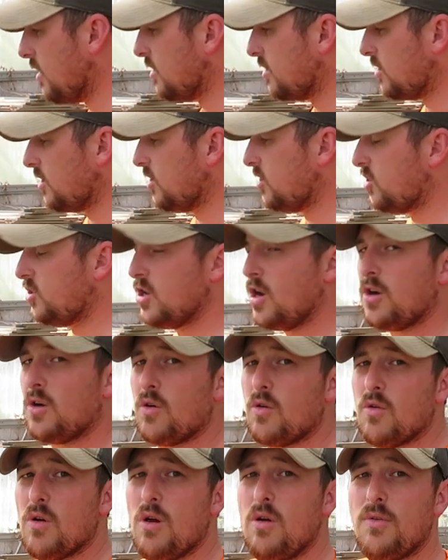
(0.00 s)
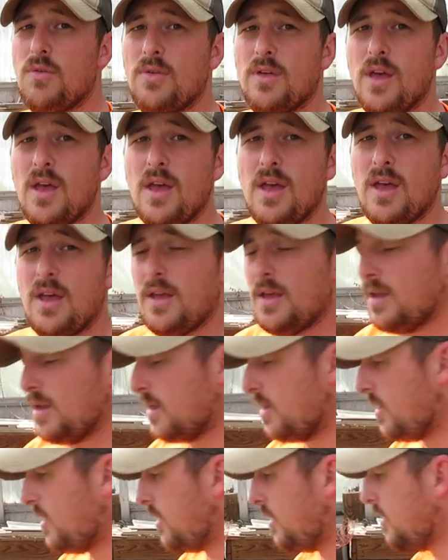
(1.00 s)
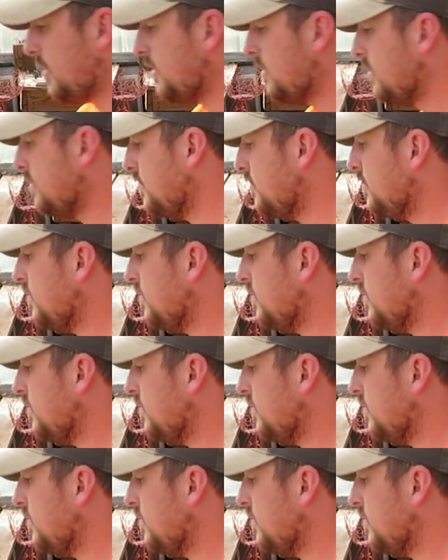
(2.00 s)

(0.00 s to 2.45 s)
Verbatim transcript: is this Jungle Growth. Uh,